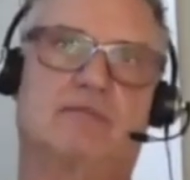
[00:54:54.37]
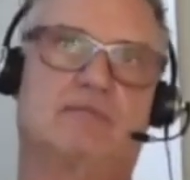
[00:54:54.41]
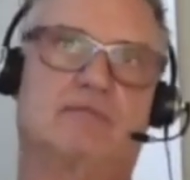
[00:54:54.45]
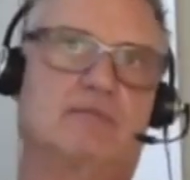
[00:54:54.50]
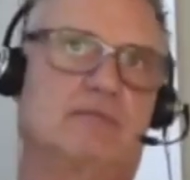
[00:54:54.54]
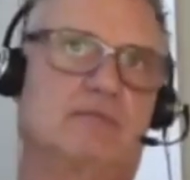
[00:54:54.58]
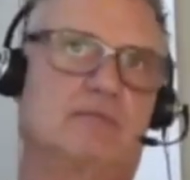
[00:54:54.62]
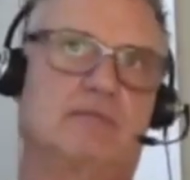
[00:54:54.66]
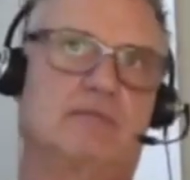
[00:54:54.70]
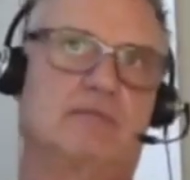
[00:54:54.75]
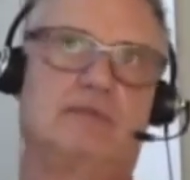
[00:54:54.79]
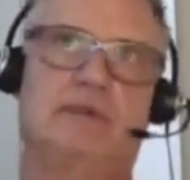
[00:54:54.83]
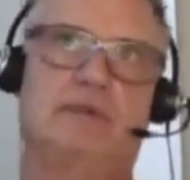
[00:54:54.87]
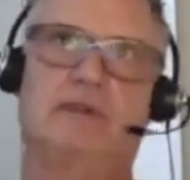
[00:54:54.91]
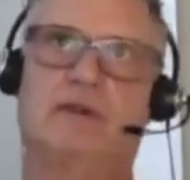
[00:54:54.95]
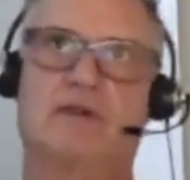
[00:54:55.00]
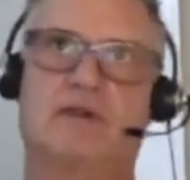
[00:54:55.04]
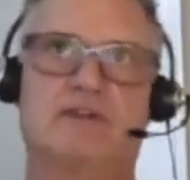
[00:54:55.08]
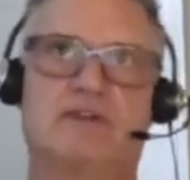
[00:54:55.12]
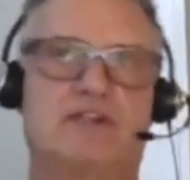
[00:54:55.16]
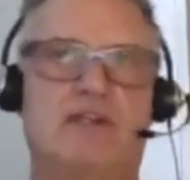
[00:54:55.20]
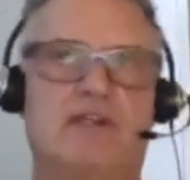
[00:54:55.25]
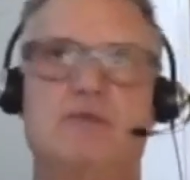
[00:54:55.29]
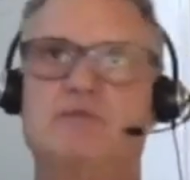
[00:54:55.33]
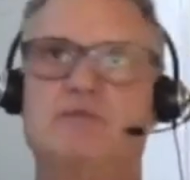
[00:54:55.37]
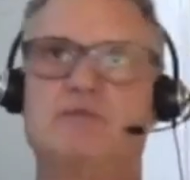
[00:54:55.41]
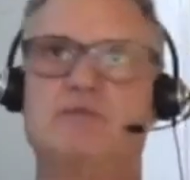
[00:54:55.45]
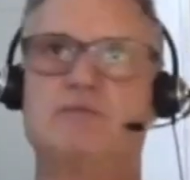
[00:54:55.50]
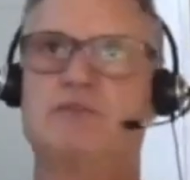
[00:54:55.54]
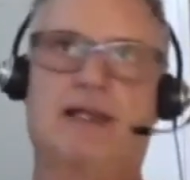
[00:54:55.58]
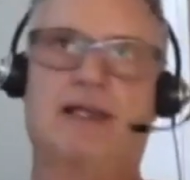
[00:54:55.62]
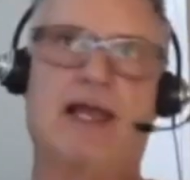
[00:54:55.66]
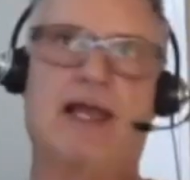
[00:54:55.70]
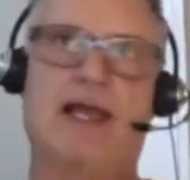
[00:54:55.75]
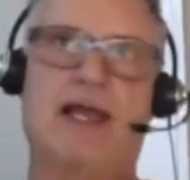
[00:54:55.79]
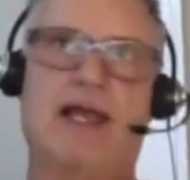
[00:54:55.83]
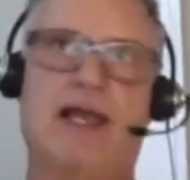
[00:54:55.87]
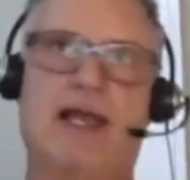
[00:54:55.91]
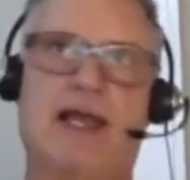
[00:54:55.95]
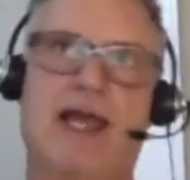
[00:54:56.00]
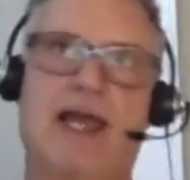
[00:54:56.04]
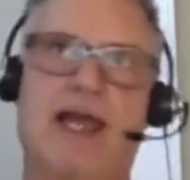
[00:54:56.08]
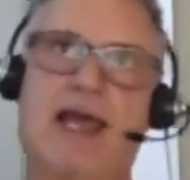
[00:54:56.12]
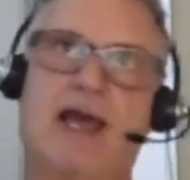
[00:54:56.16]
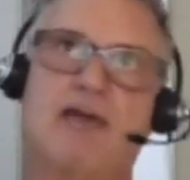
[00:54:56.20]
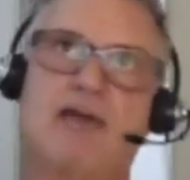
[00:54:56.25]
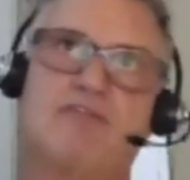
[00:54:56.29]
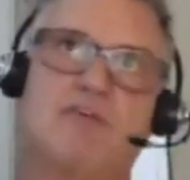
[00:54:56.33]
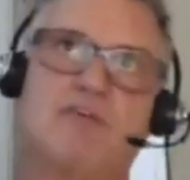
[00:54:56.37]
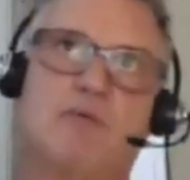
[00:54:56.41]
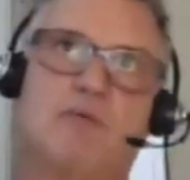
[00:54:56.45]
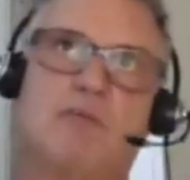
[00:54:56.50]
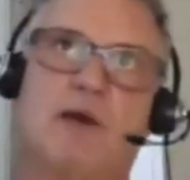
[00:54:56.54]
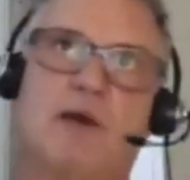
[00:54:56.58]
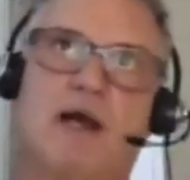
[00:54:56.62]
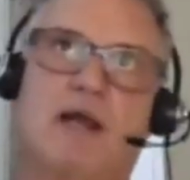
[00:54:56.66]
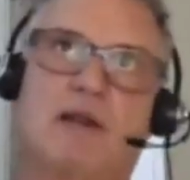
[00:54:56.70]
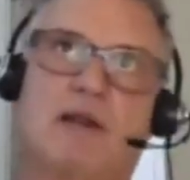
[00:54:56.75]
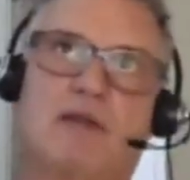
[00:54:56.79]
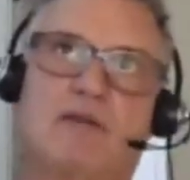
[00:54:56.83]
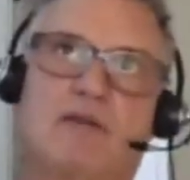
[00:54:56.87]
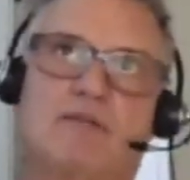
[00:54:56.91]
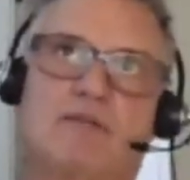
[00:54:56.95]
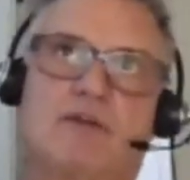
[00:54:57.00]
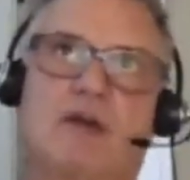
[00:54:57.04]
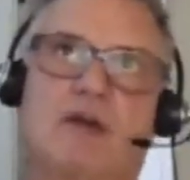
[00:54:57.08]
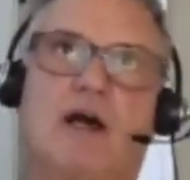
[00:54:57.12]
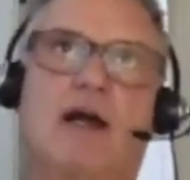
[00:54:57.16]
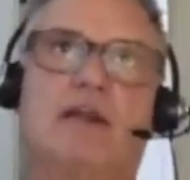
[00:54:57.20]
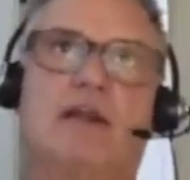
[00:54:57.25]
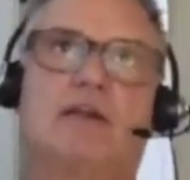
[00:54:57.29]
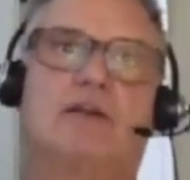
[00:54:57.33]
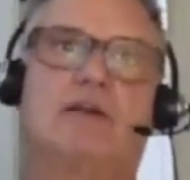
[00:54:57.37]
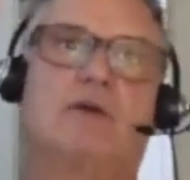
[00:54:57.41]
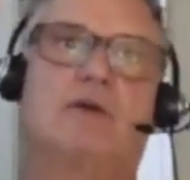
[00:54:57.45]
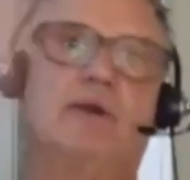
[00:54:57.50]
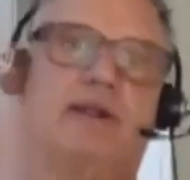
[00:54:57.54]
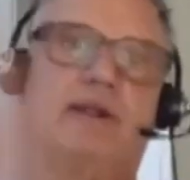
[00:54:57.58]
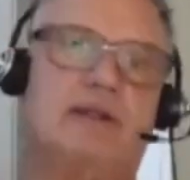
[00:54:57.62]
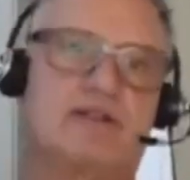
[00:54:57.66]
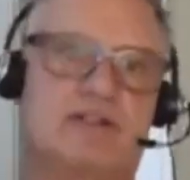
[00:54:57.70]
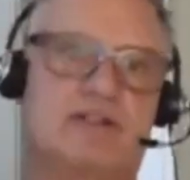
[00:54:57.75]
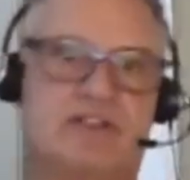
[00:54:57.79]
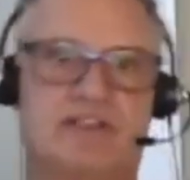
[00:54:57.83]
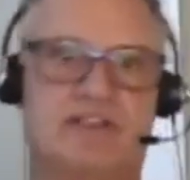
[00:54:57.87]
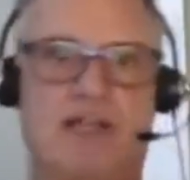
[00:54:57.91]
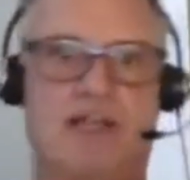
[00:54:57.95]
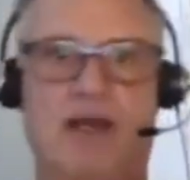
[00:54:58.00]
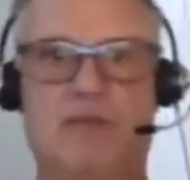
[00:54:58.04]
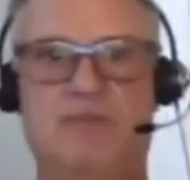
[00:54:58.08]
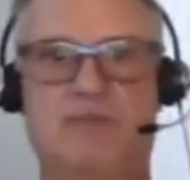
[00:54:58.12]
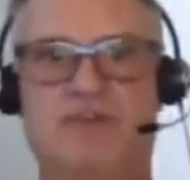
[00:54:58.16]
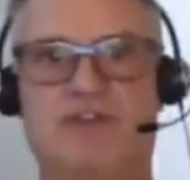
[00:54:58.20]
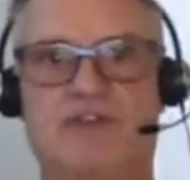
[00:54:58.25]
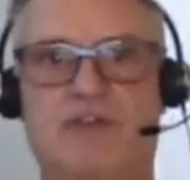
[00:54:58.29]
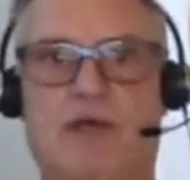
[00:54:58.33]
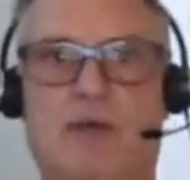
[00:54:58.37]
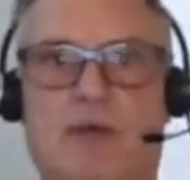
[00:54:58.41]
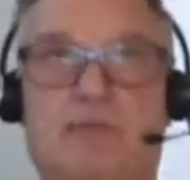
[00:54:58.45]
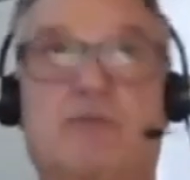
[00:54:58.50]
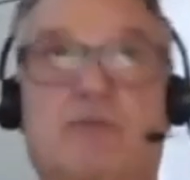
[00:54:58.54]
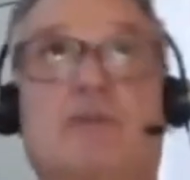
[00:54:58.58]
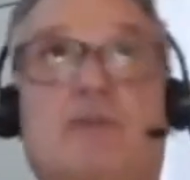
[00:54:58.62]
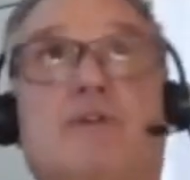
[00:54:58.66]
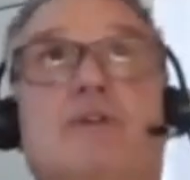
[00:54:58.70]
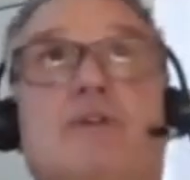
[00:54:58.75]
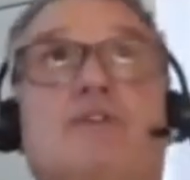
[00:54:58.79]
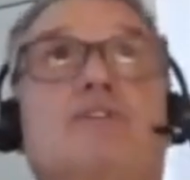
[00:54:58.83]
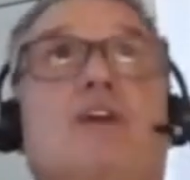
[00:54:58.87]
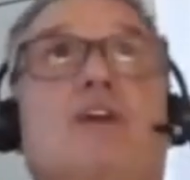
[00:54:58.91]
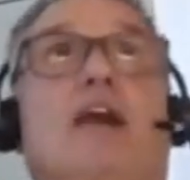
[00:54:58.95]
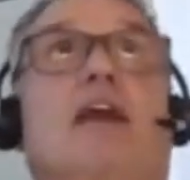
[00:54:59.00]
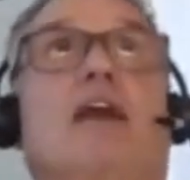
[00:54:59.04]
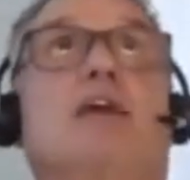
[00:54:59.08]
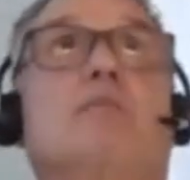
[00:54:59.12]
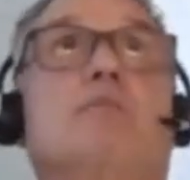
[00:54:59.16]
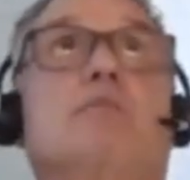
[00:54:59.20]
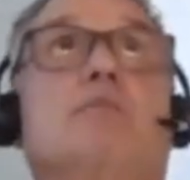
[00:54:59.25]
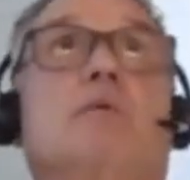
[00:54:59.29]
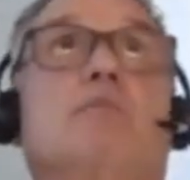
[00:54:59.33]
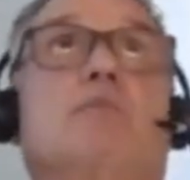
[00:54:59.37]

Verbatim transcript: you know it seems like a half a mile of concrete steps up to the giant memorial